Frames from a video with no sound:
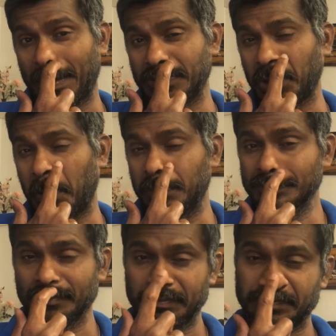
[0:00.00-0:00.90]
so
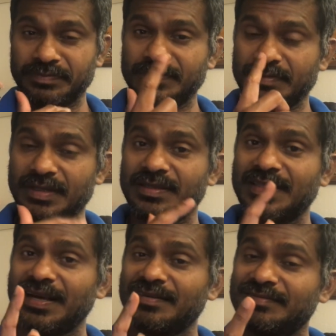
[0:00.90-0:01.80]

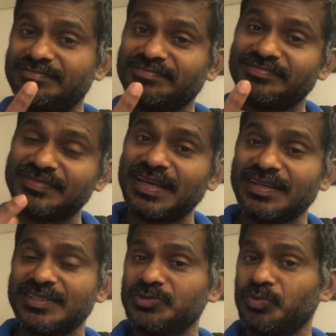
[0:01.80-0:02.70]
th- mm,
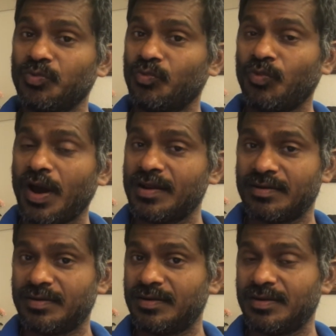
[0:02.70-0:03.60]
that is
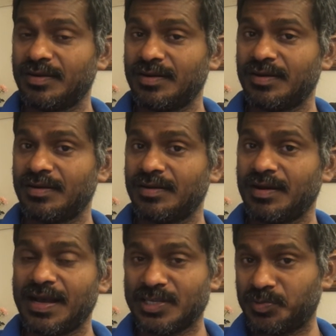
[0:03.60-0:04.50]
one uh,
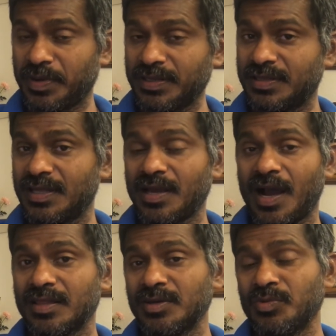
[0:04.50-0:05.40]
aspect the other